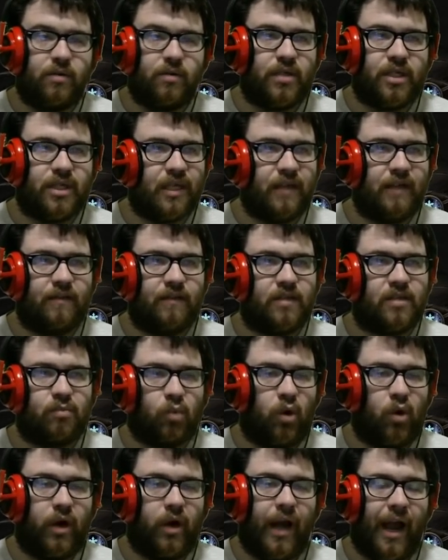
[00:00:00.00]
Just give us
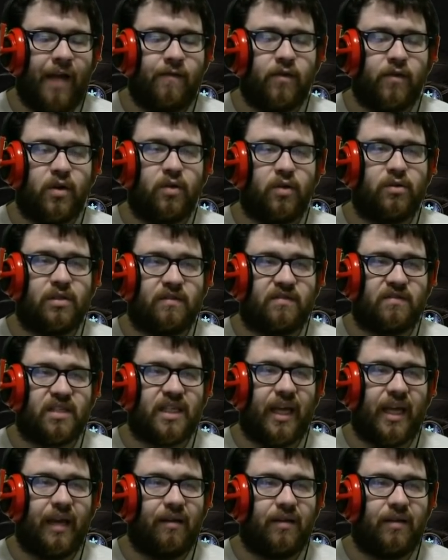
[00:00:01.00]
more avenues of
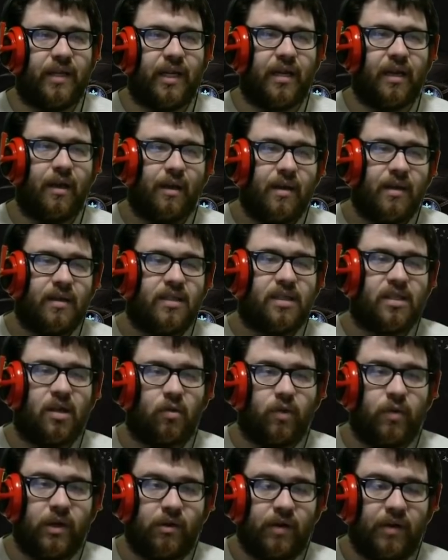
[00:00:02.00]
scaling so
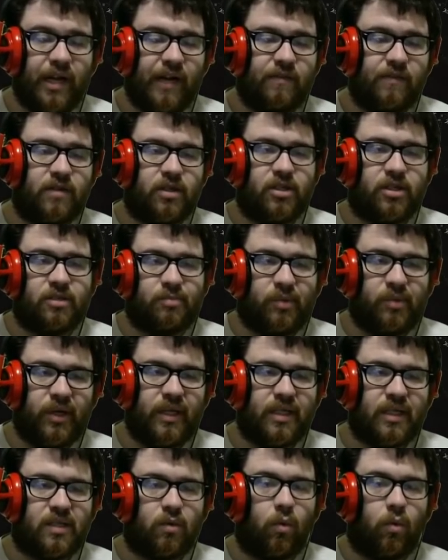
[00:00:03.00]
we don't have to just play
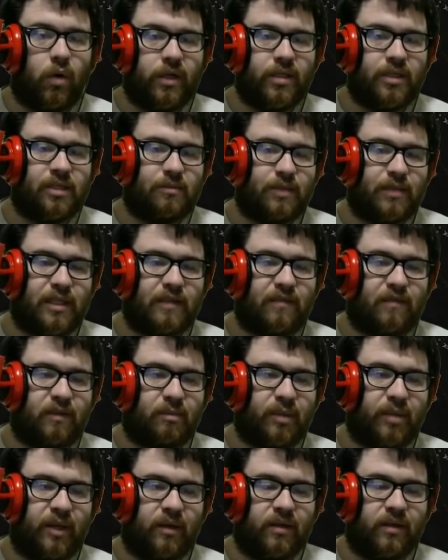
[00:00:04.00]
this one specific
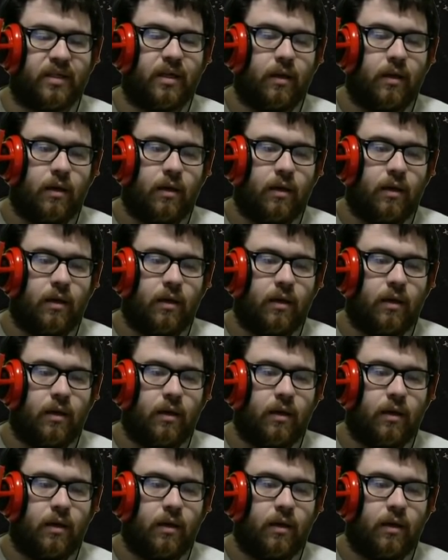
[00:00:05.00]
build.